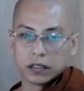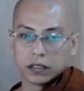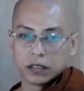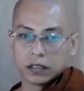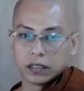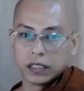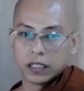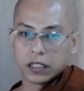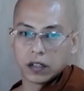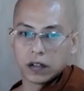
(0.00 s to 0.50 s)

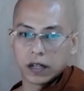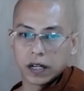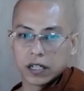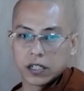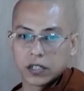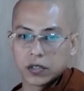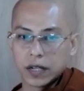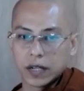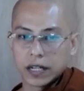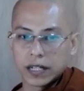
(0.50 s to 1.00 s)
In order
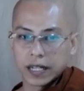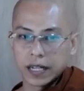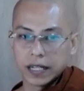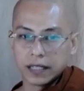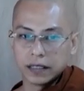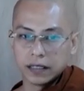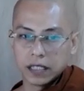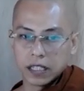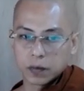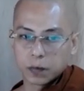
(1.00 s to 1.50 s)
to
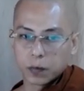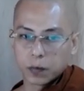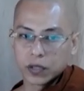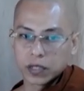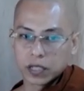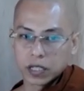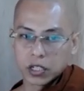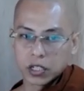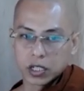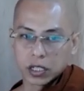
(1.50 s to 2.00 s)
attain this
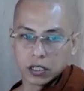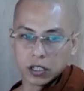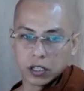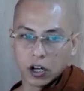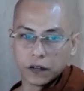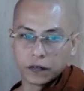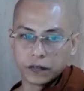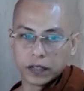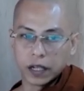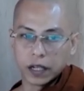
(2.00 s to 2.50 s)
position
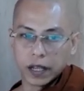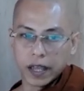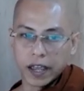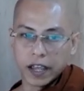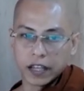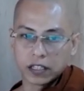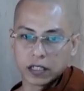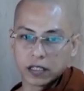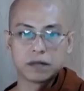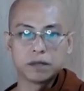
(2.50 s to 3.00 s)
of the
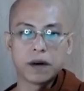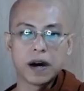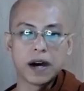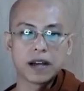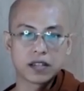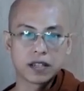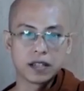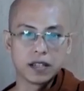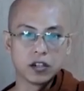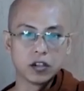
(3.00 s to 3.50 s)
8th
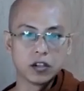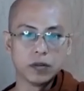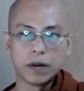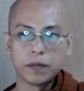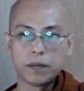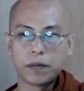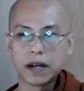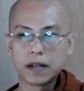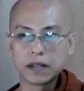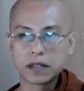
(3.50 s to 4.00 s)
person,
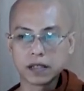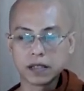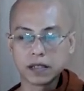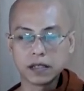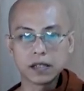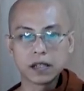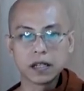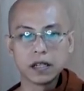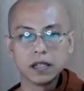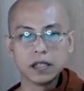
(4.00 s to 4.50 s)
noble
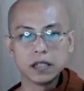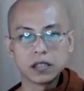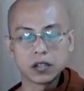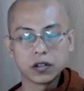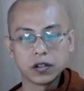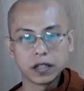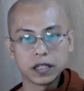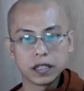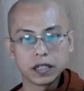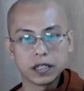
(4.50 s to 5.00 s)
person,
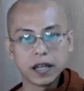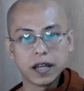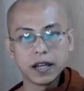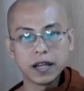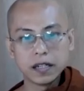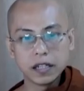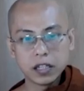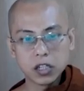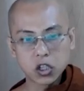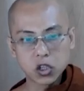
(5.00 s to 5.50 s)
so they
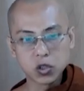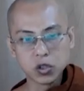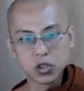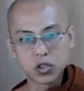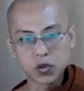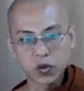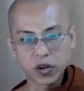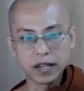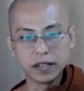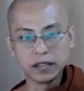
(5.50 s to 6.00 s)
need to
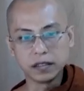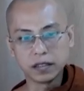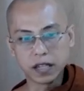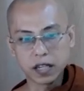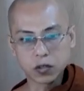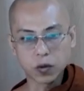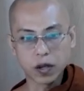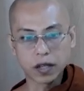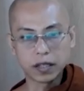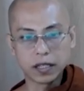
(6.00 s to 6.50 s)
train.
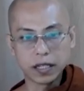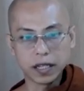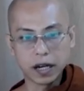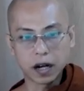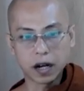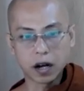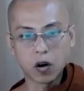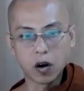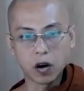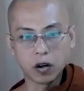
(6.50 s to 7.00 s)
That's why they
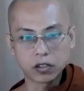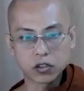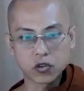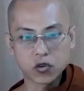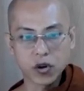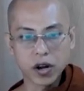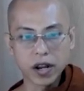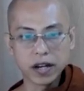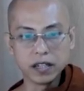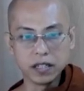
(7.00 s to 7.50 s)
are called
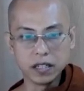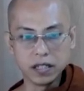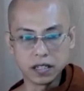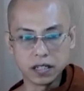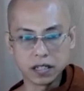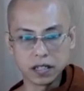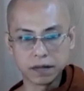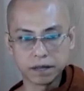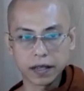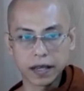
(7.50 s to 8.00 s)

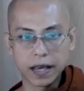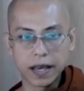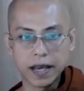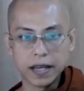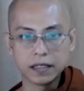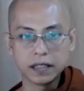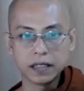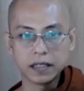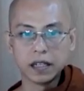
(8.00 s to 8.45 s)
trainees. And